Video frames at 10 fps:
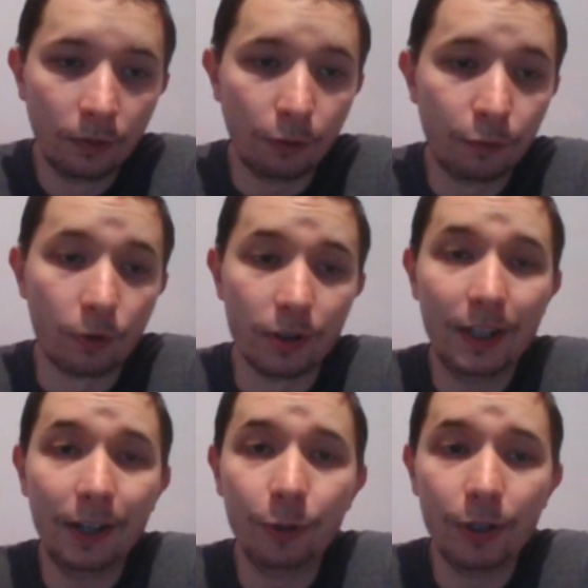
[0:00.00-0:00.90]
Of course,
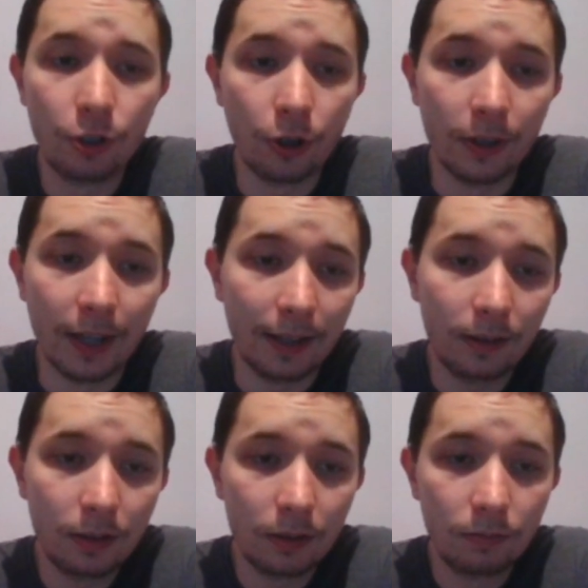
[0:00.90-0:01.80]
Giri saw
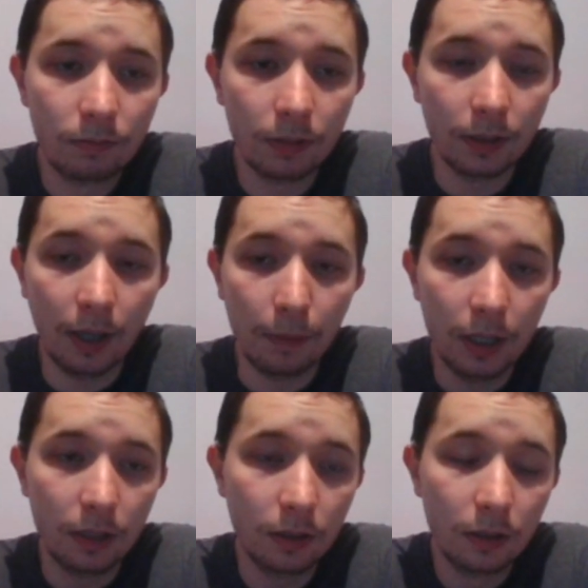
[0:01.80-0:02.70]
that. I
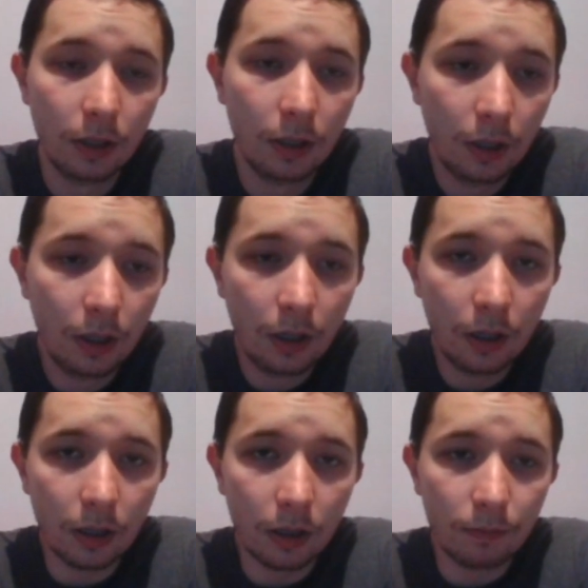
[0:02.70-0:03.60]
mean,
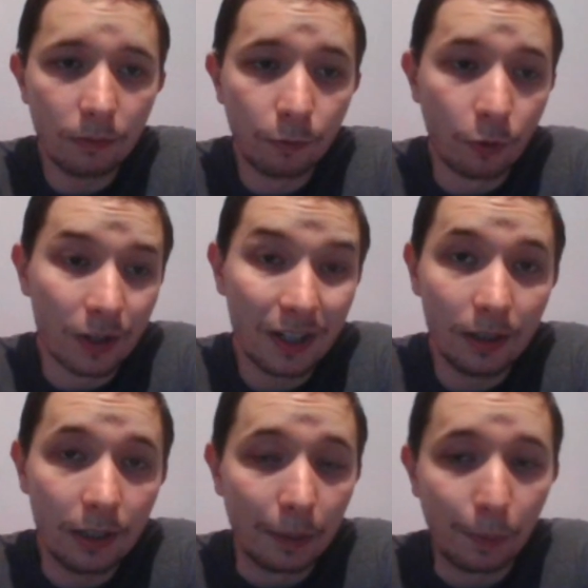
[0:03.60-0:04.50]
of course, he
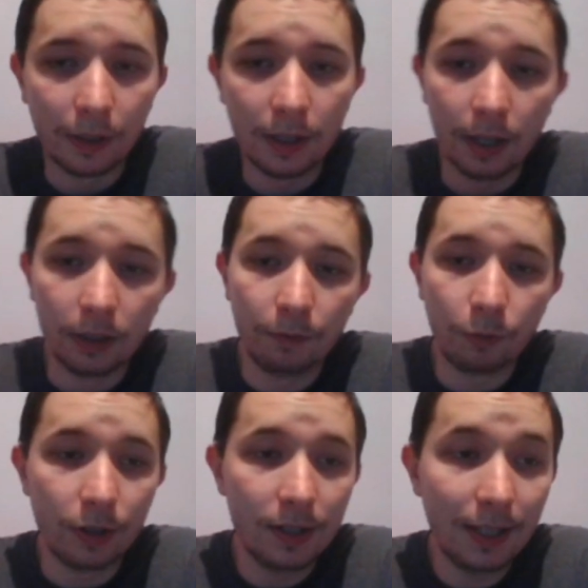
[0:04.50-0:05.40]
didn't play knight
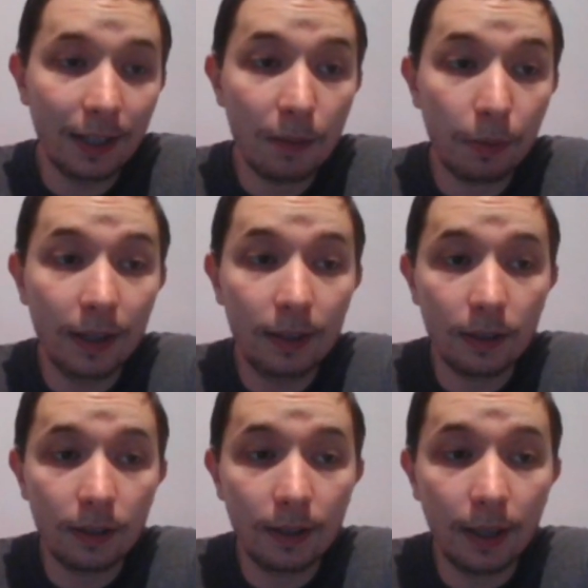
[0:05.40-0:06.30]
e4. Instead, he played
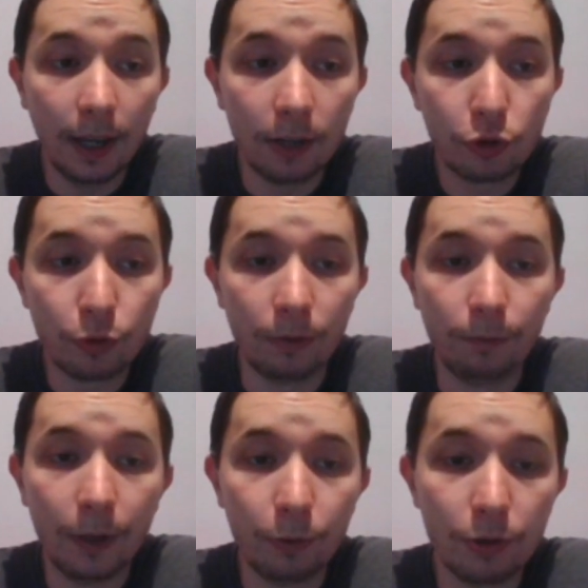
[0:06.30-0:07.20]
h3,
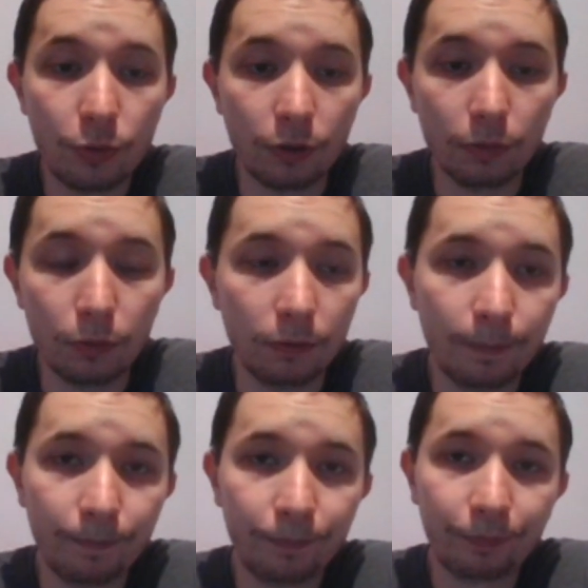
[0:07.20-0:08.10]
very strong move.
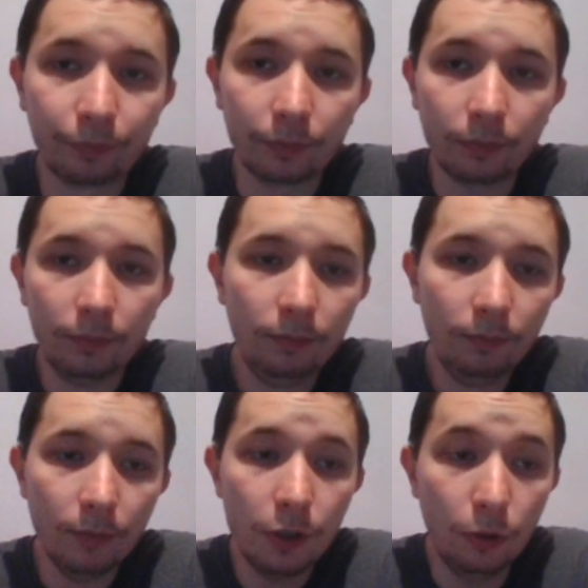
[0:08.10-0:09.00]

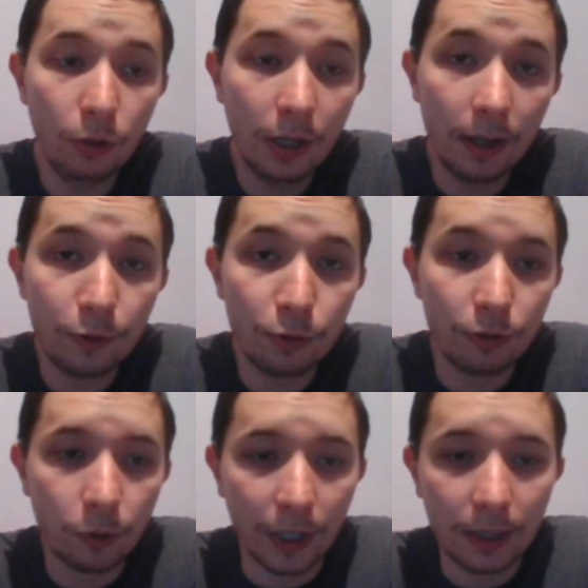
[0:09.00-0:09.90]
So counter
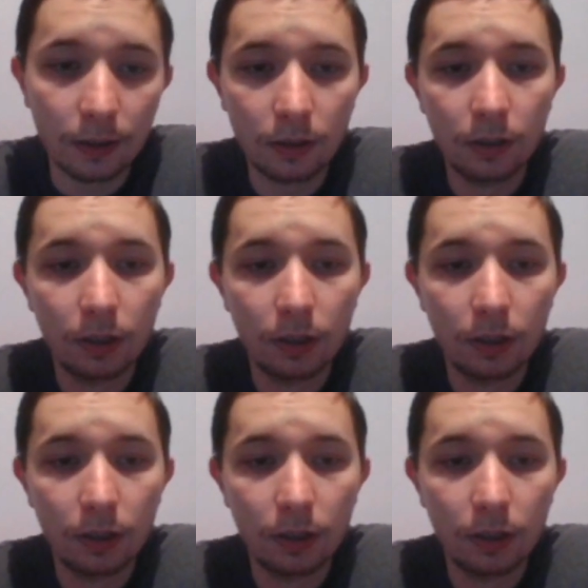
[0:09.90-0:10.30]
threat.